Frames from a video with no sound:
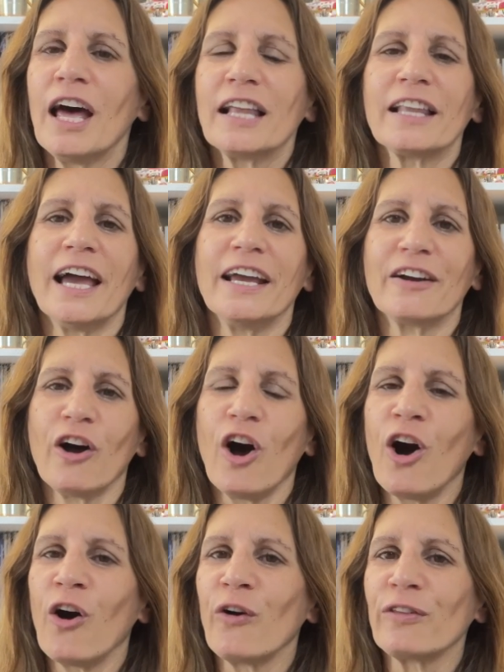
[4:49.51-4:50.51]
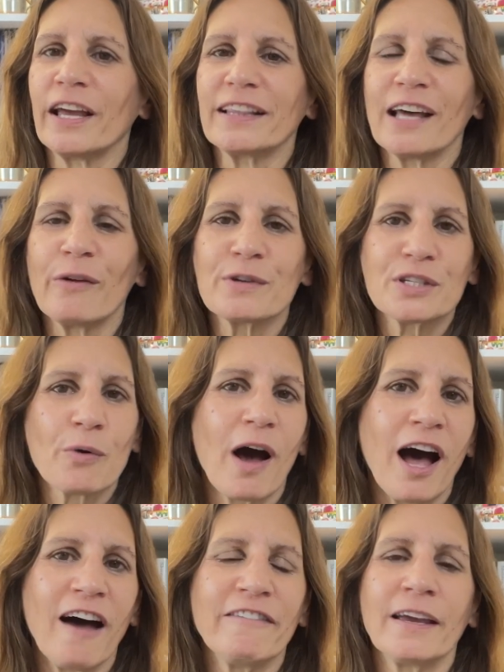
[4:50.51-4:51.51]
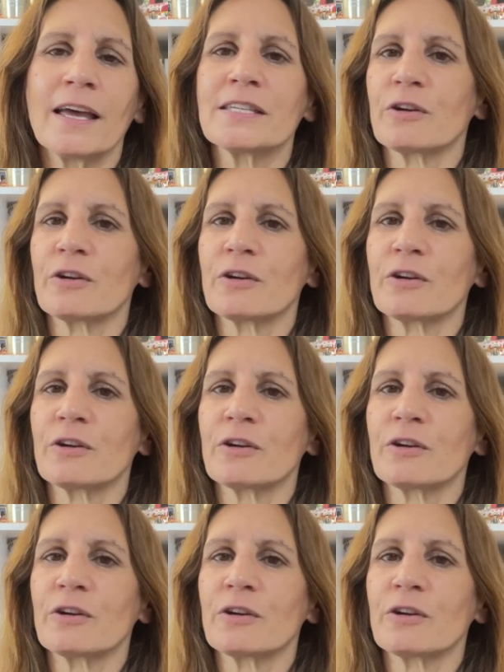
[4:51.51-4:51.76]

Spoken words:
like, oh, like that was so obvious,